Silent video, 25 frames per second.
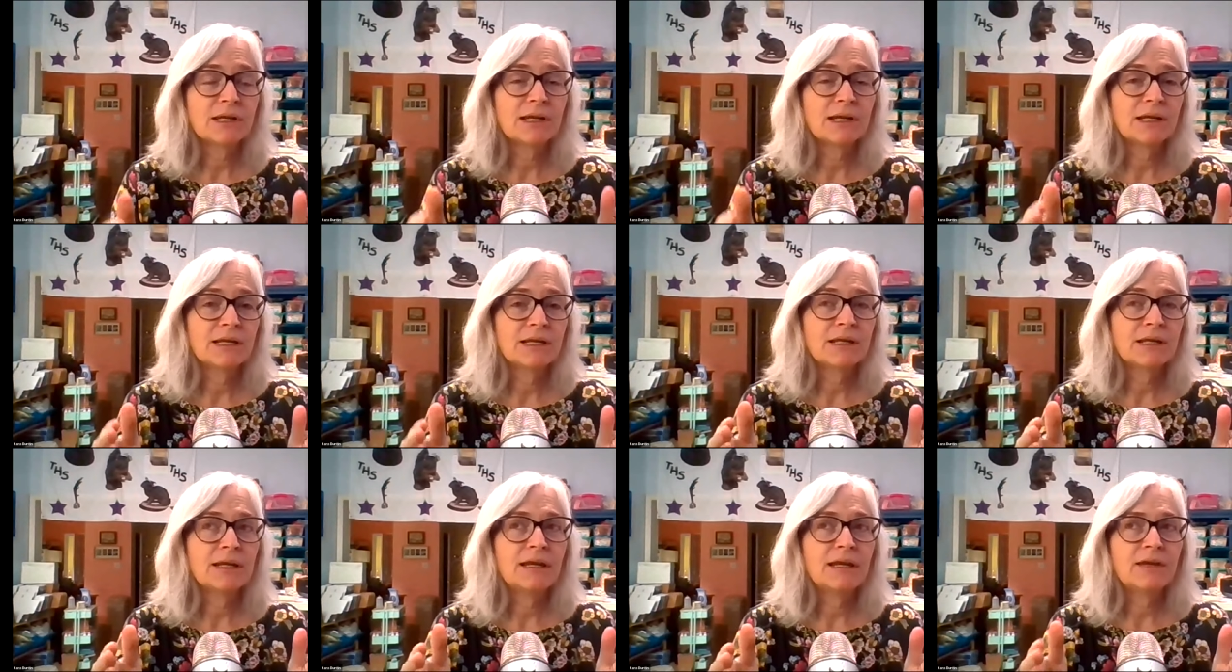
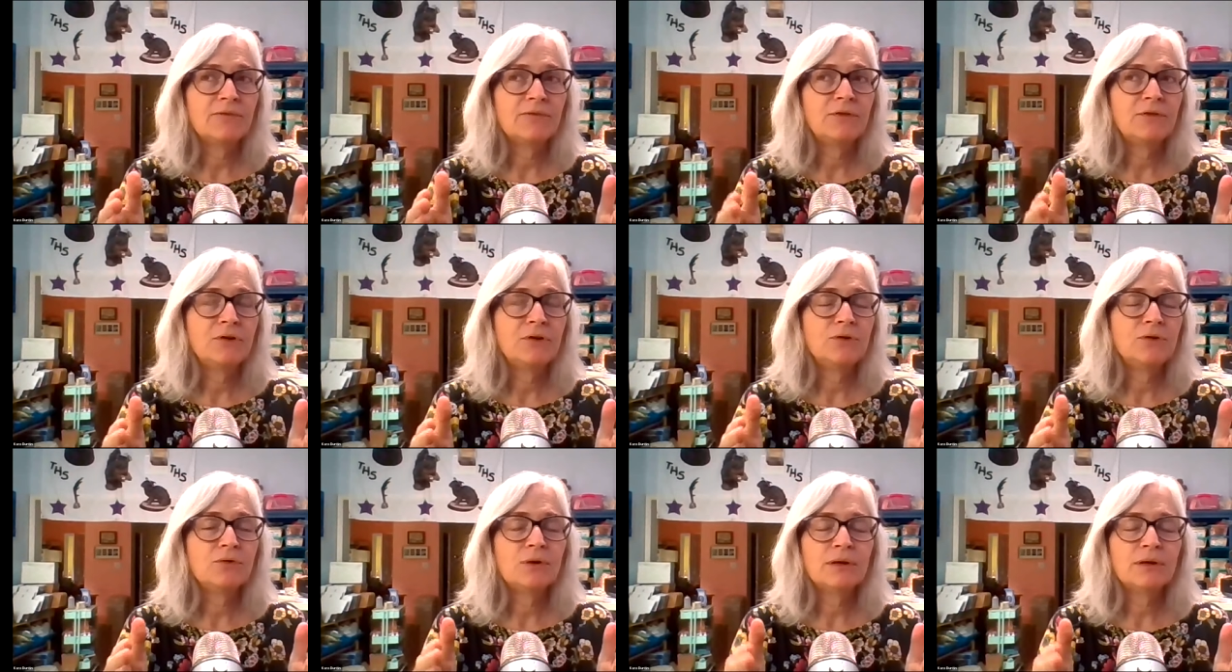And if
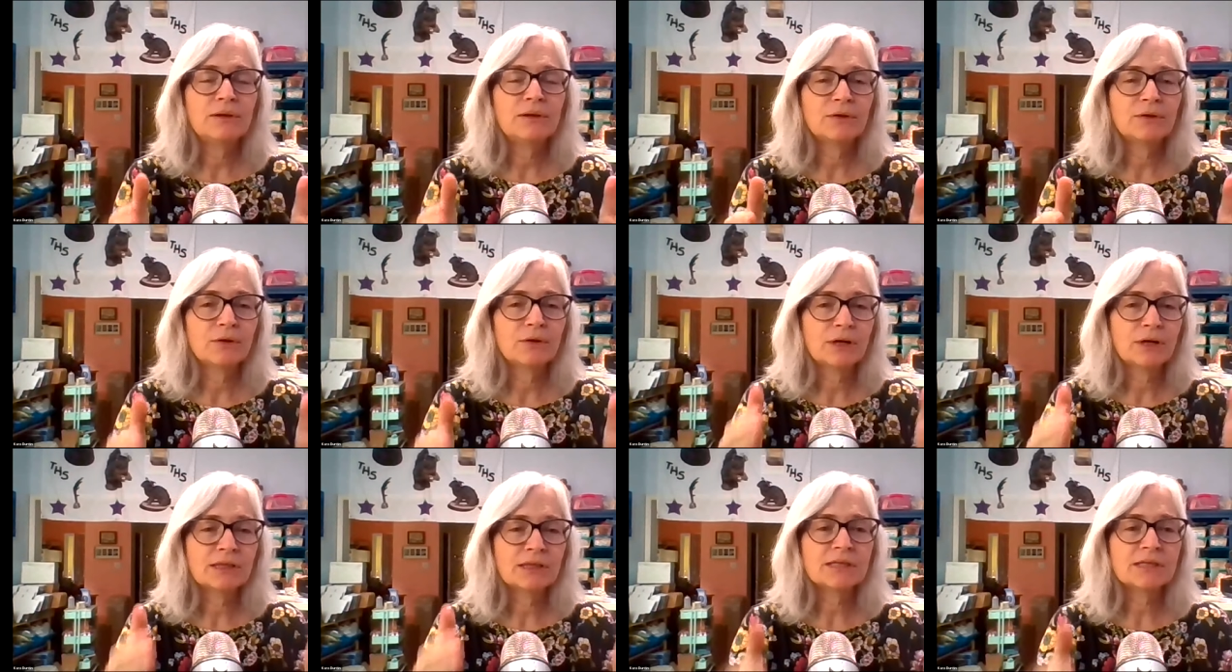you
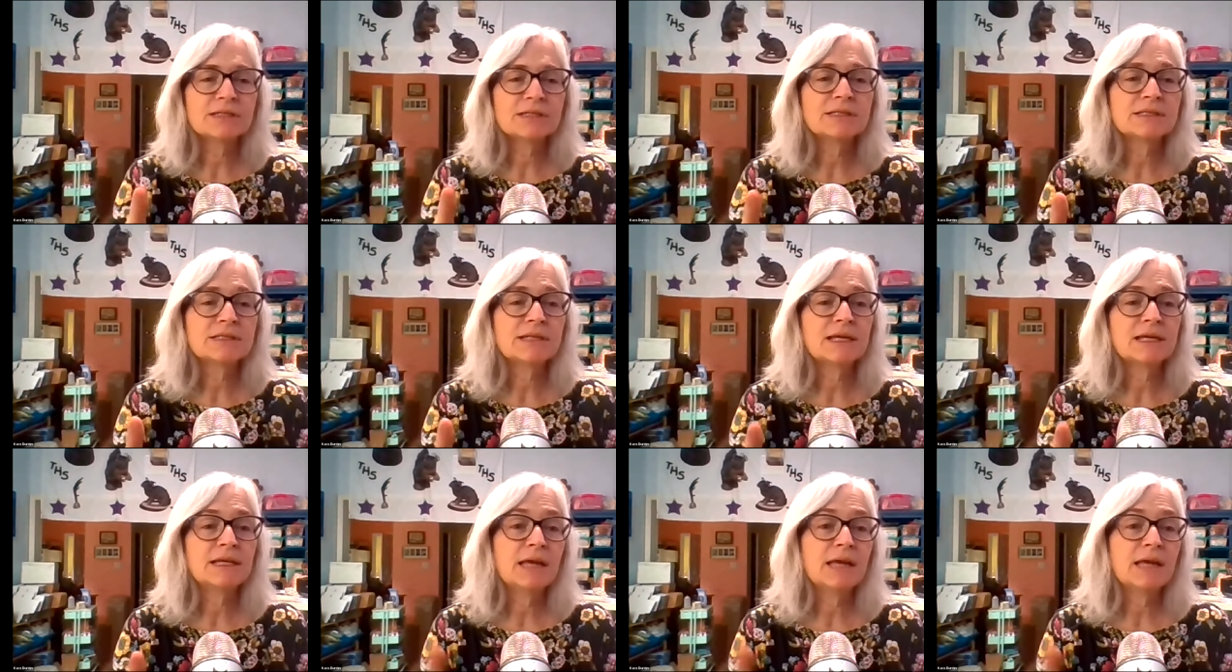look at this and
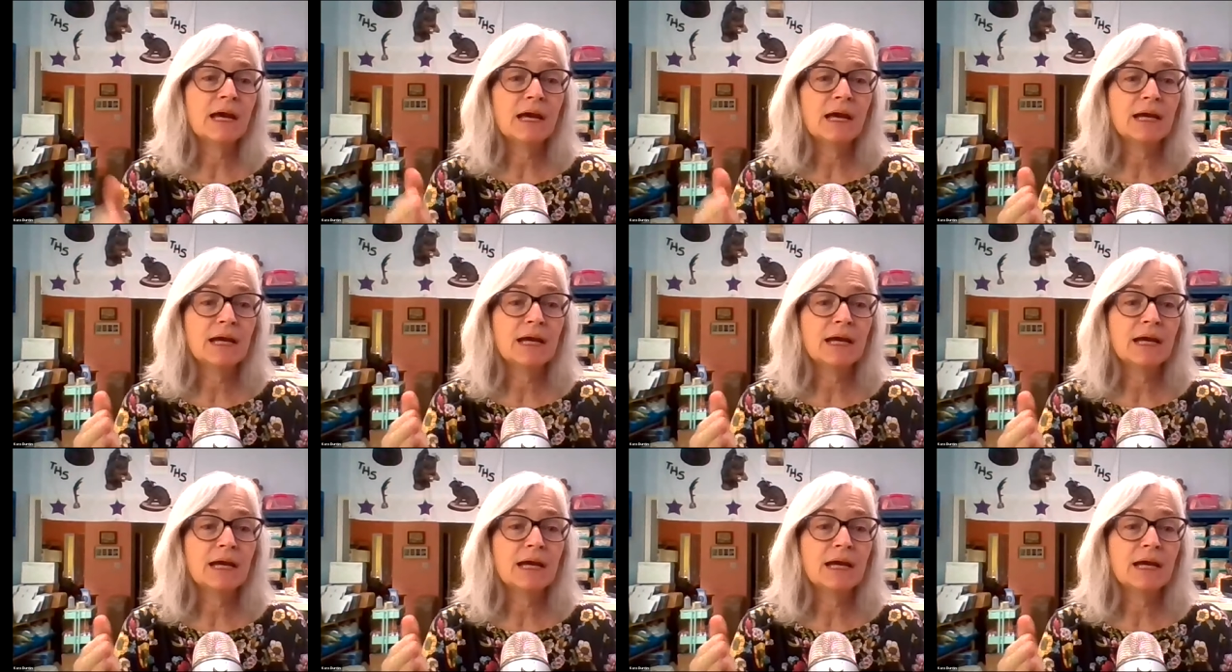say, yeah,